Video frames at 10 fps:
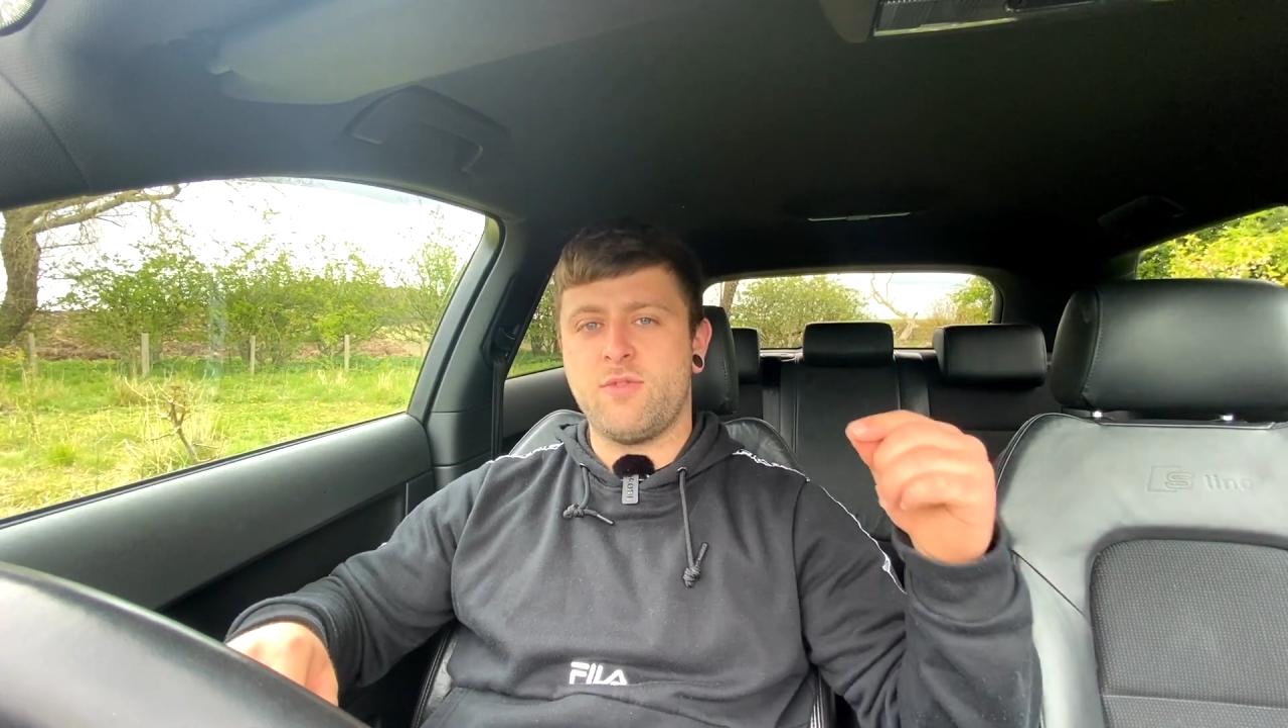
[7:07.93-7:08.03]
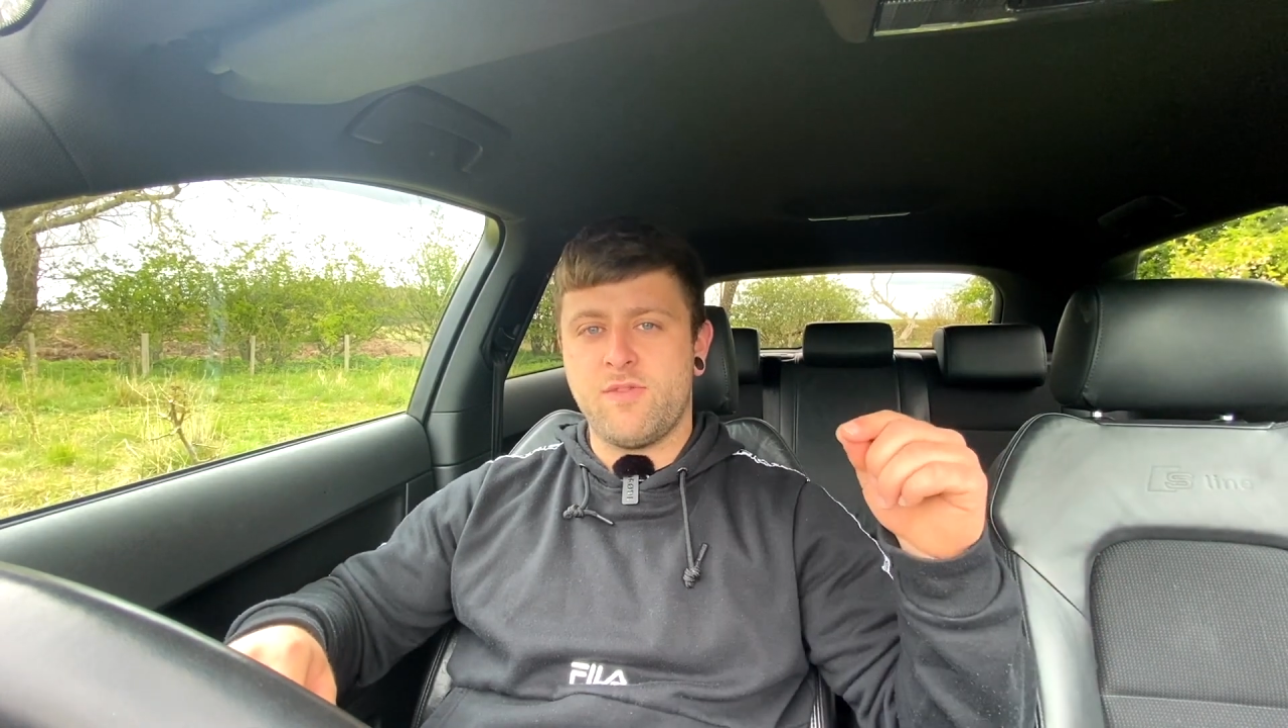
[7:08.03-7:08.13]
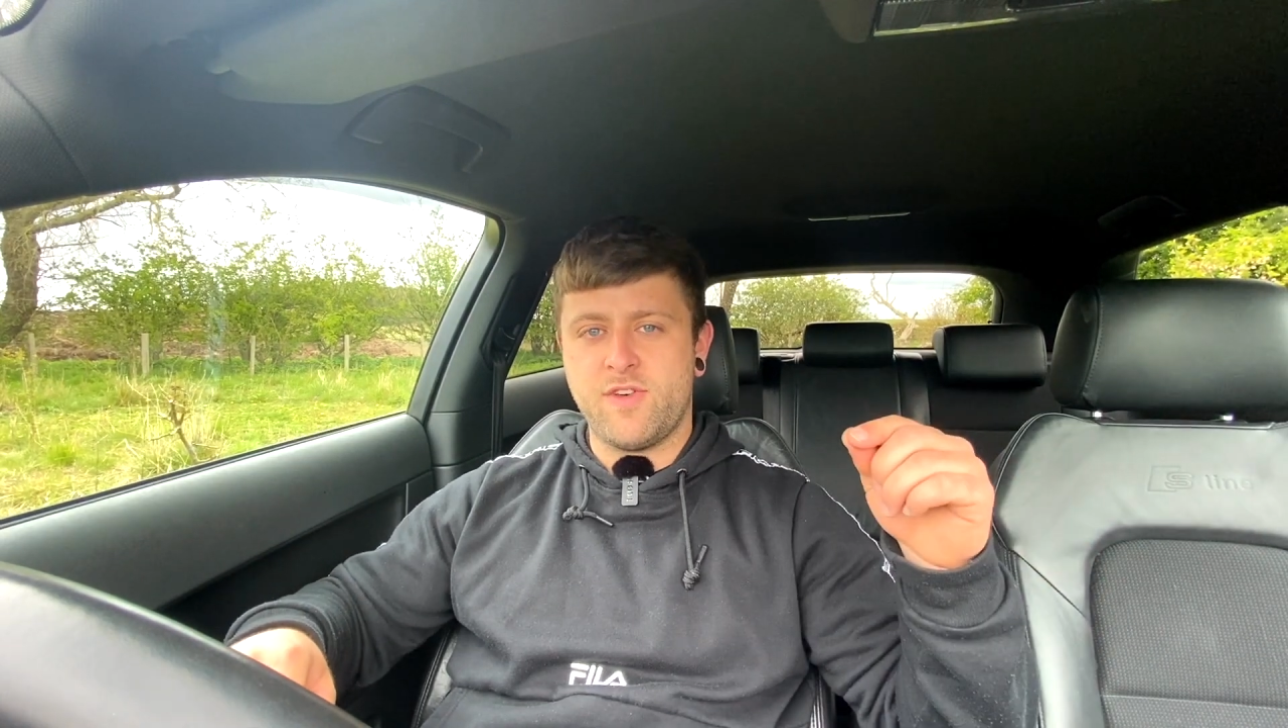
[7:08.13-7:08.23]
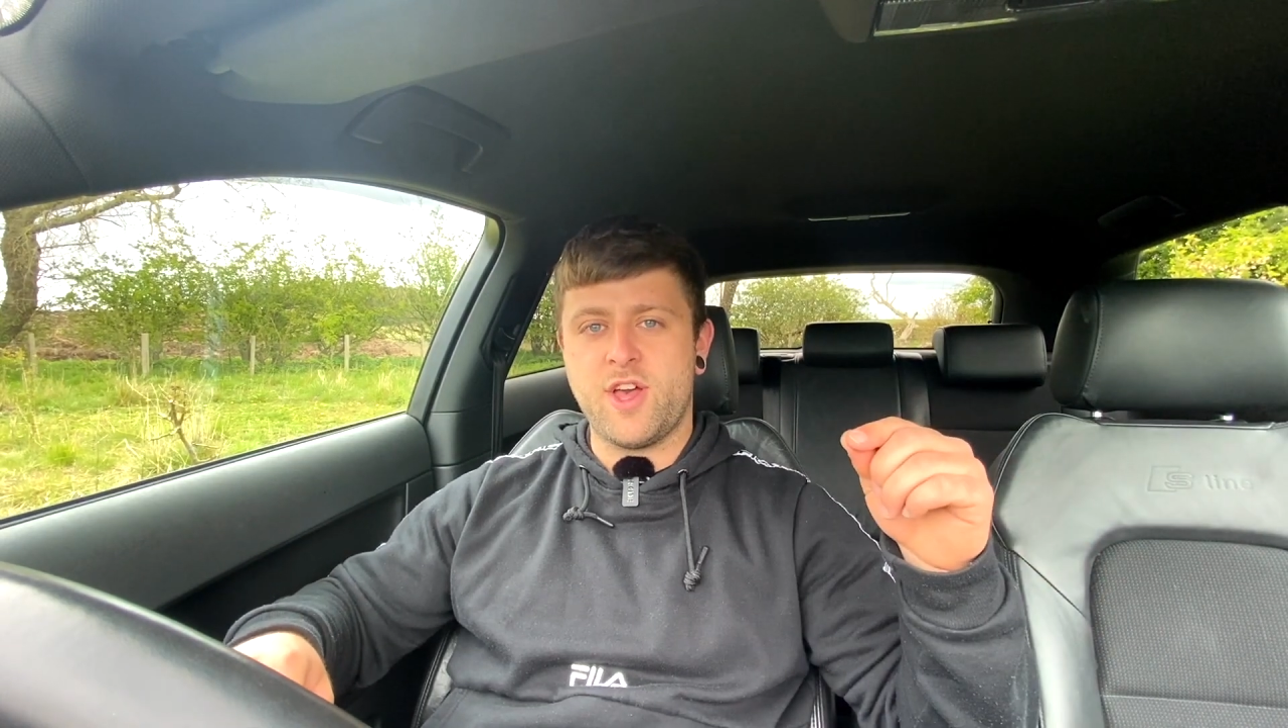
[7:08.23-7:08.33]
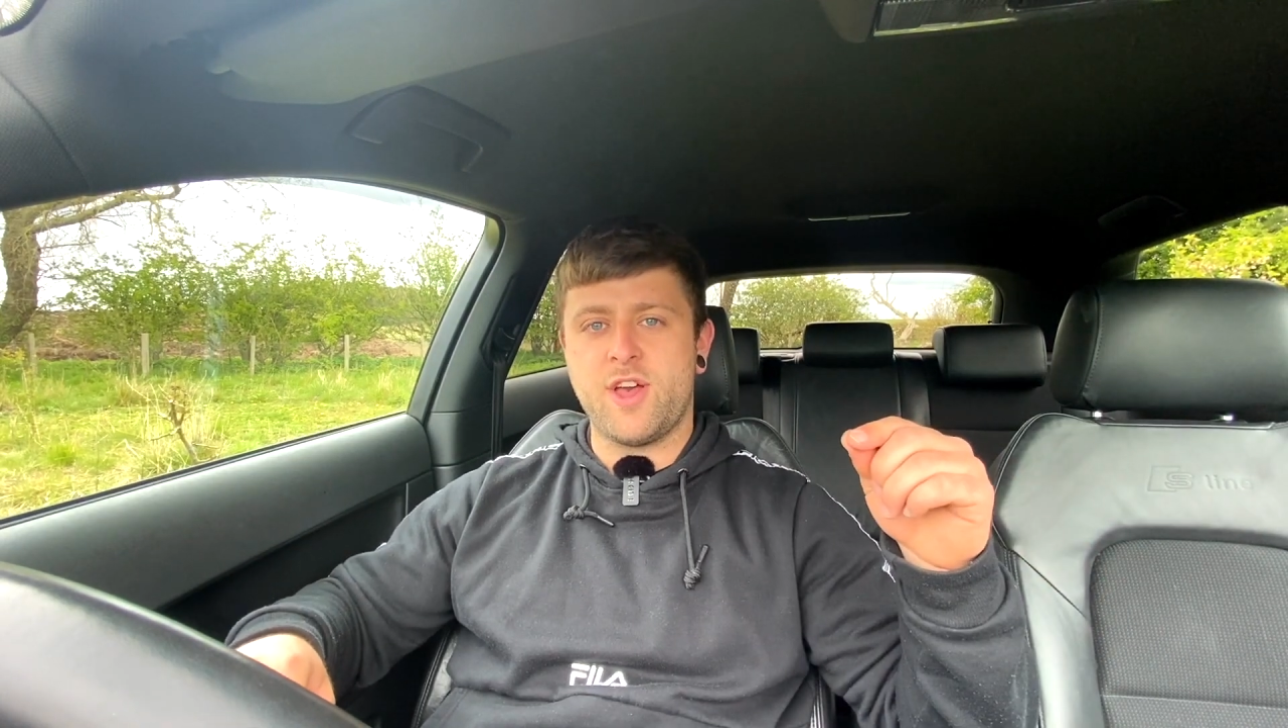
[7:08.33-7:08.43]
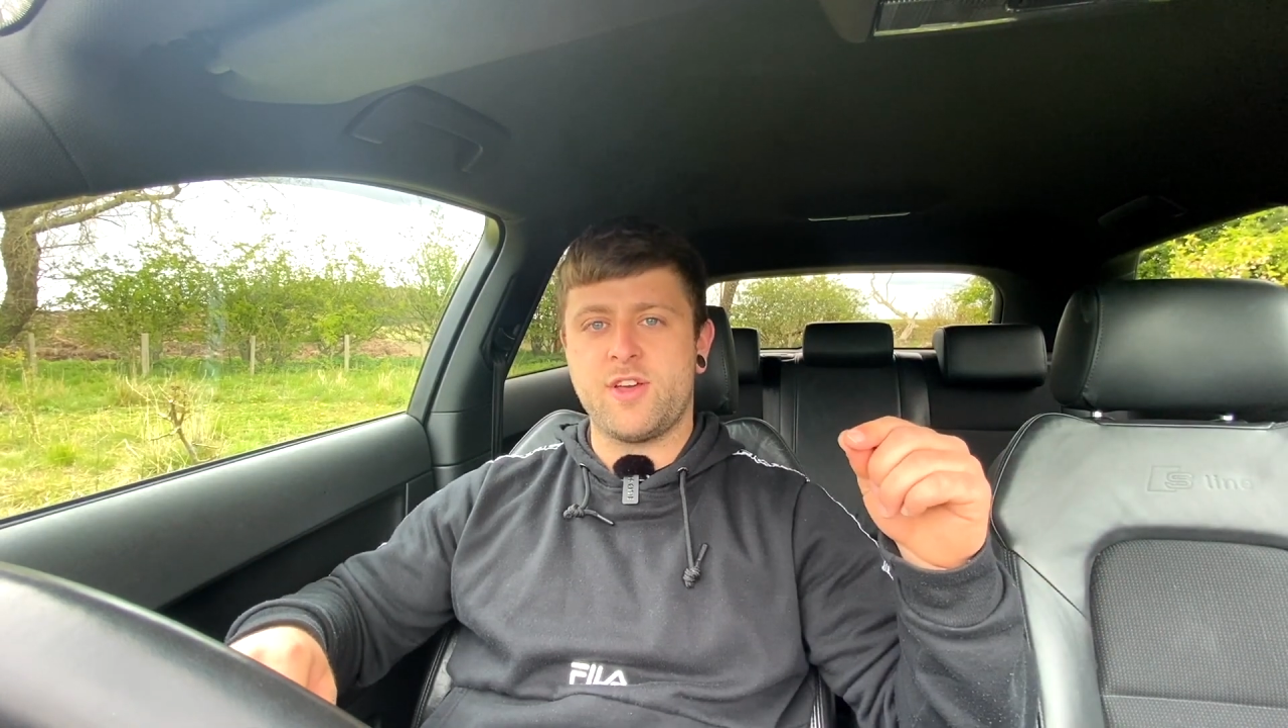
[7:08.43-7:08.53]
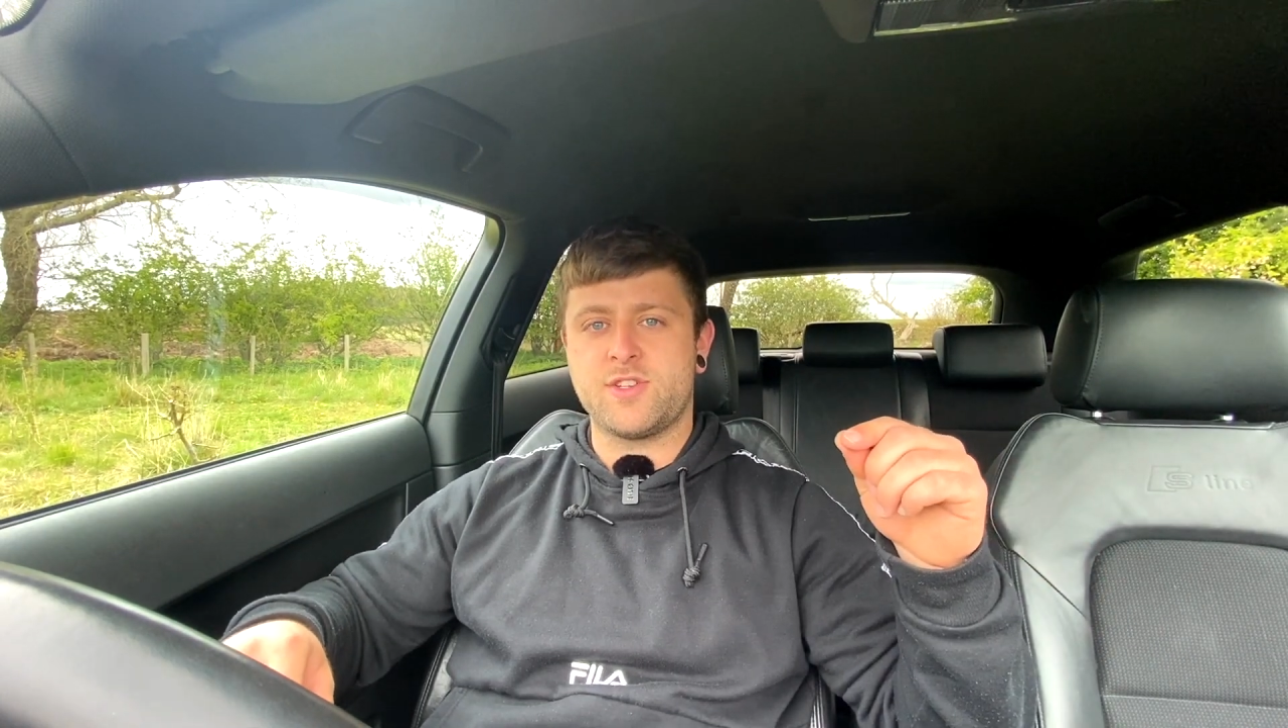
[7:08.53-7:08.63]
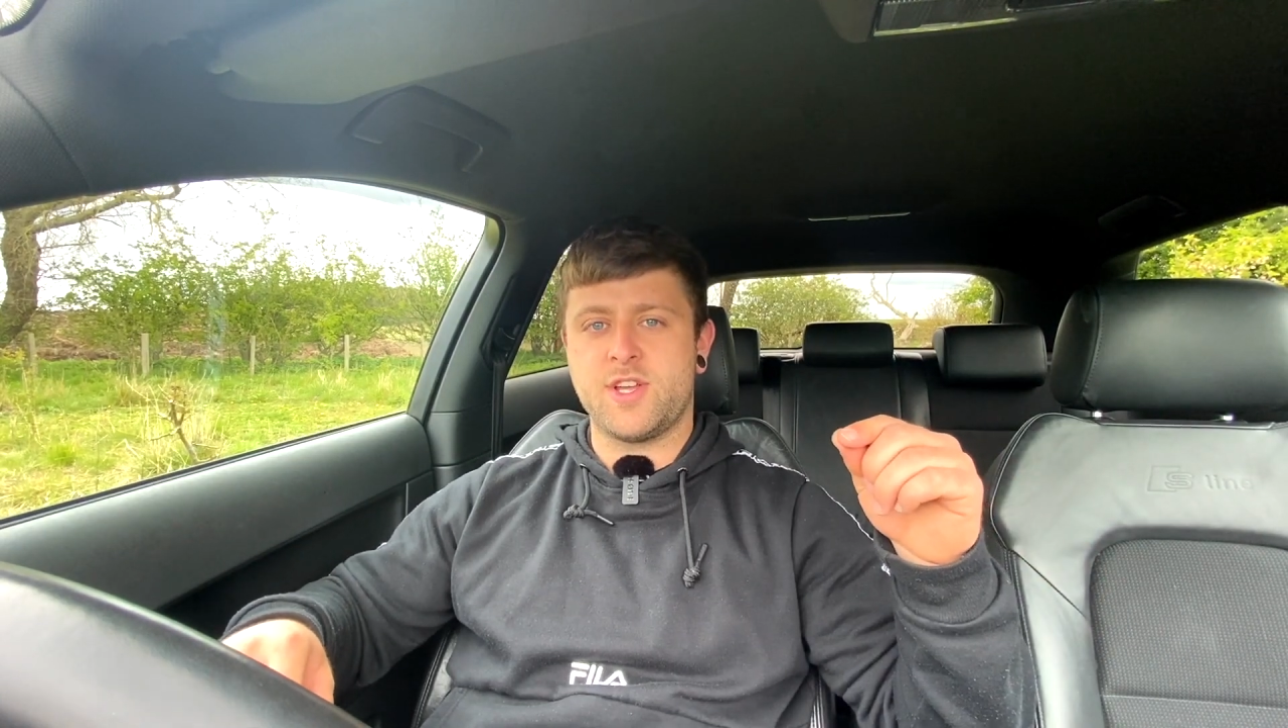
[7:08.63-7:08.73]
reverse,